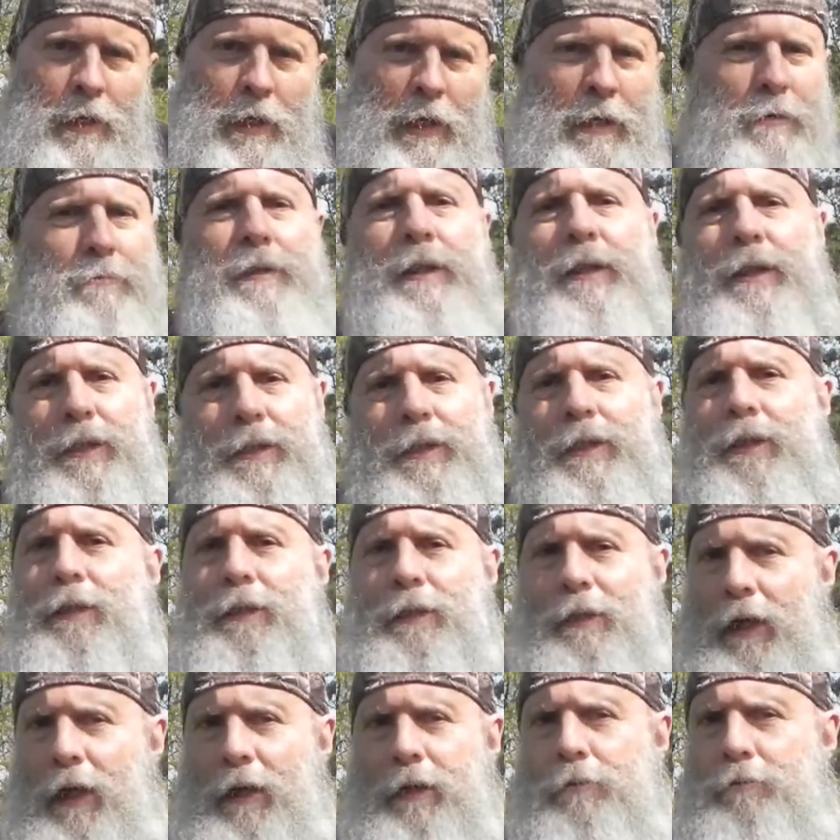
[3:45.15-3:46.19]
He really
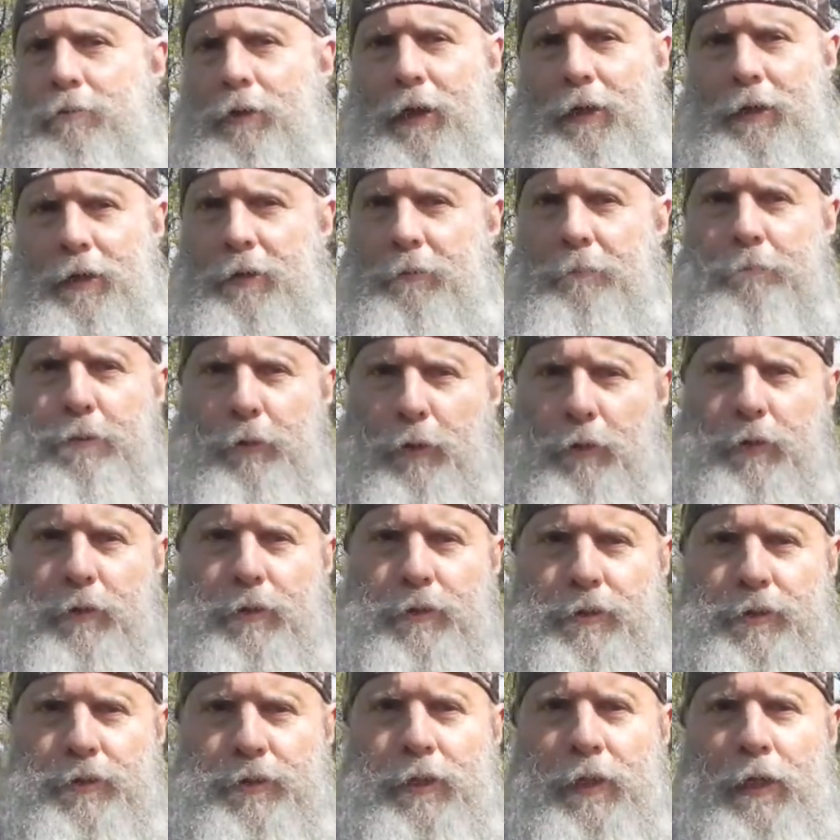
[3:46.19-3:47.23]
didn't like writing
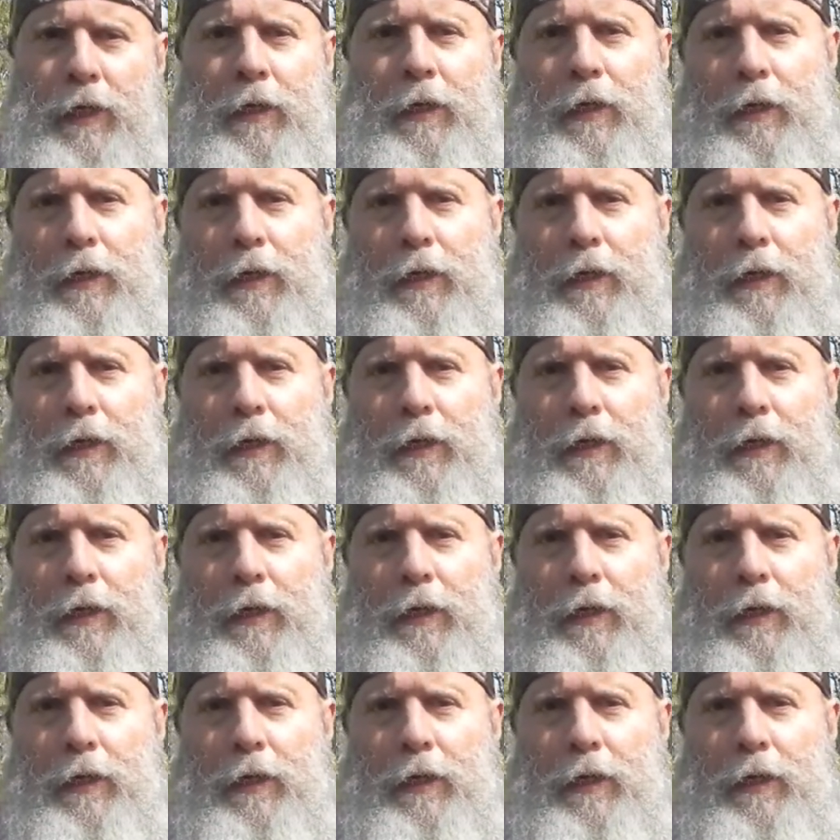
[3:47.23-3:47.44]
books.